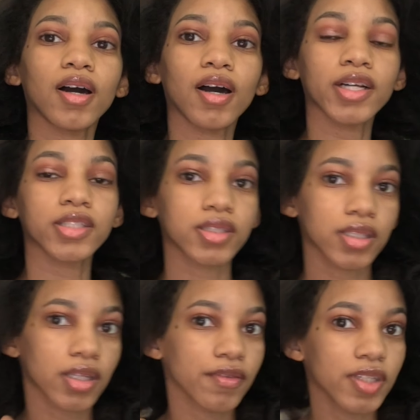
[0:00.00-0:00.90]
I just
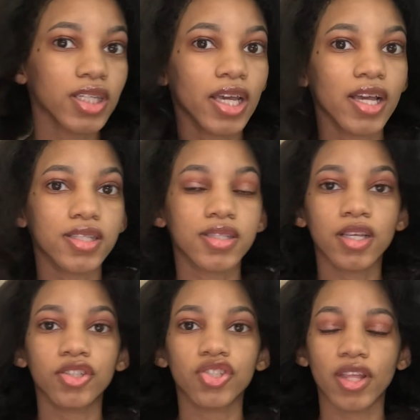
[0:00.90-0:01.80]
love it. It has
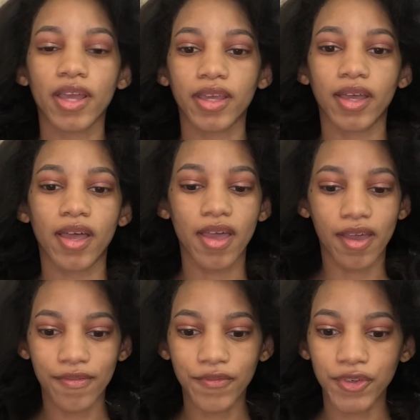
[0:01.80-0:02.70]
such like an
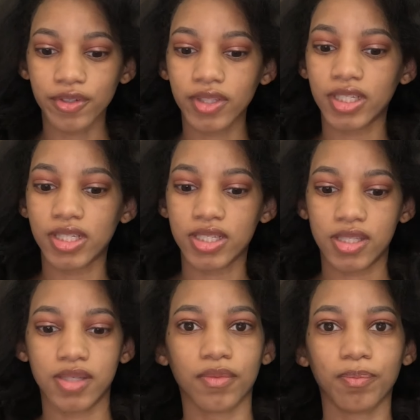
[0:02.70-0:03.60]

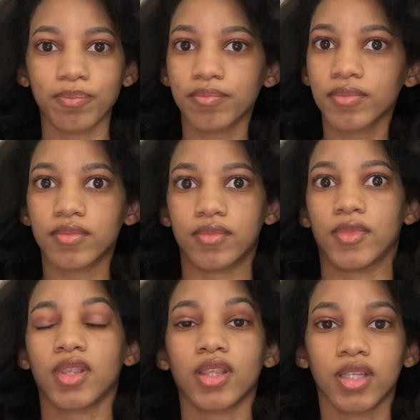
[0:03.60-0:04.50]
effortless
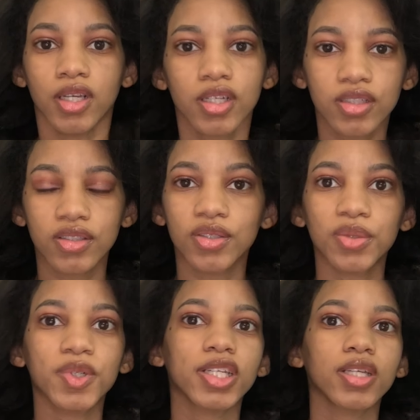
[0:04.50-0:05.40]
look to
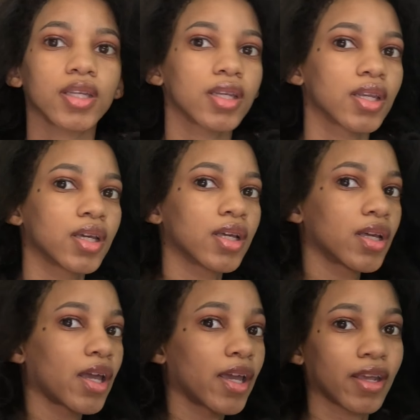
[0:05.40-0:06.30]
it.
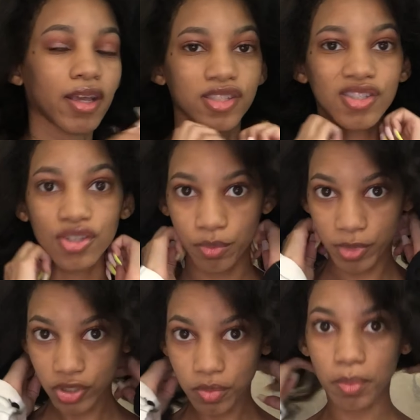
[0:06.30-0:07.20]
And it has so
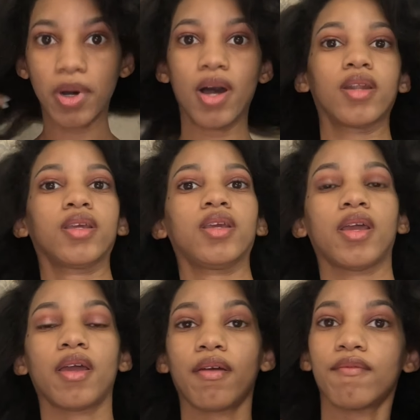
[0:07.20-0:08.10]
much body
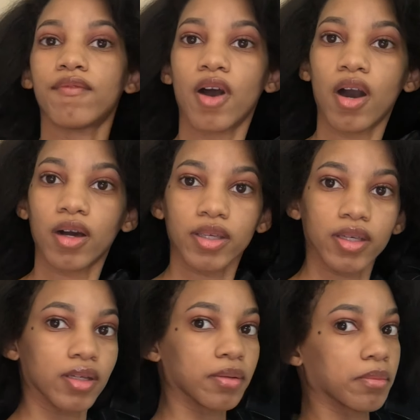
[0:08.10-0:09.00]
and
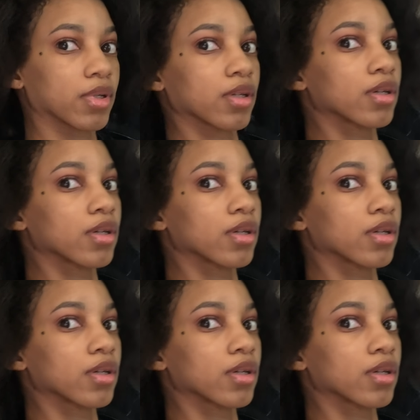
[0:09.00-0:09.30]
volume.